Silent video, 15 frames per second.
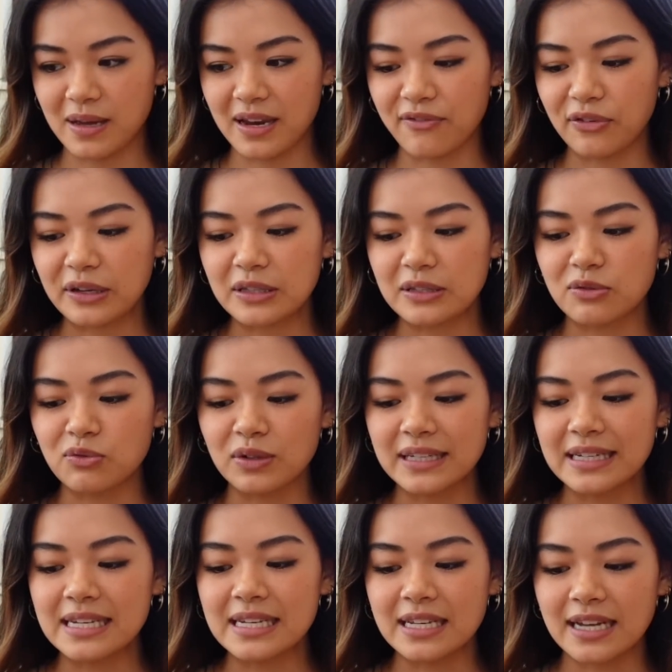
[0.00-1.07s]
And I feel like it's
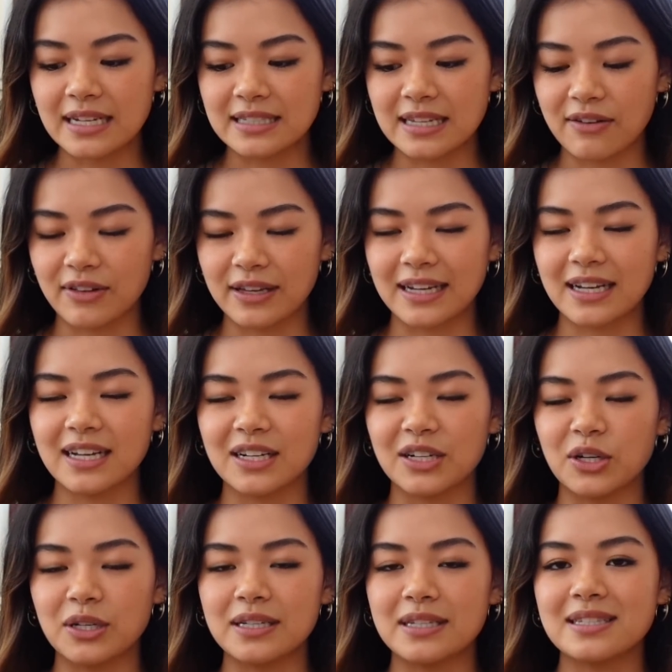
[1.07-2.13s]
really nice to have like a
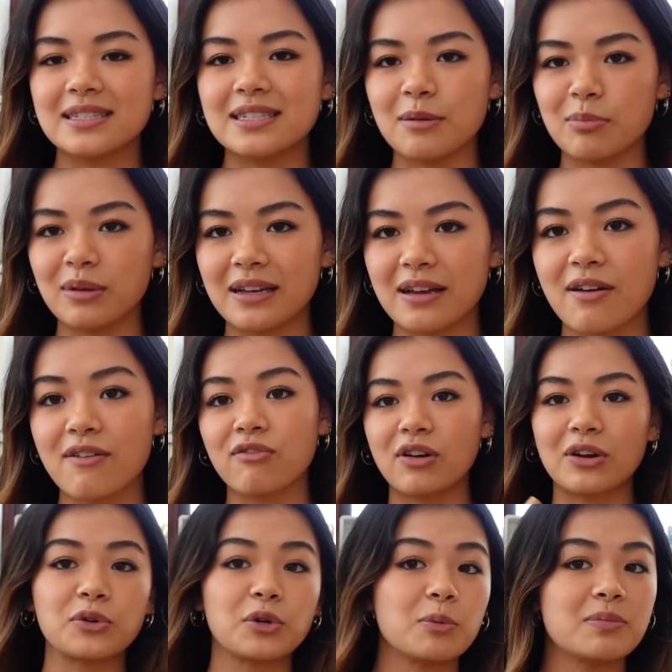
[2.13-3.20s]
good sibling
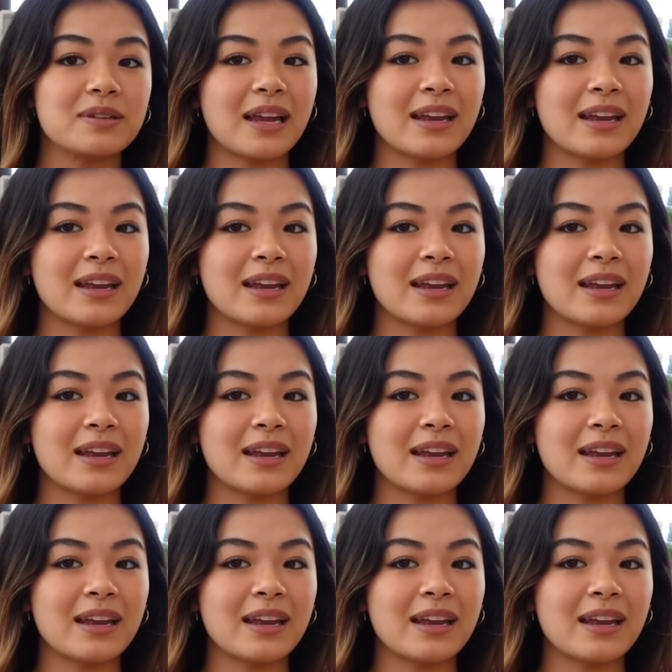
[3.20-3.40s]
friend group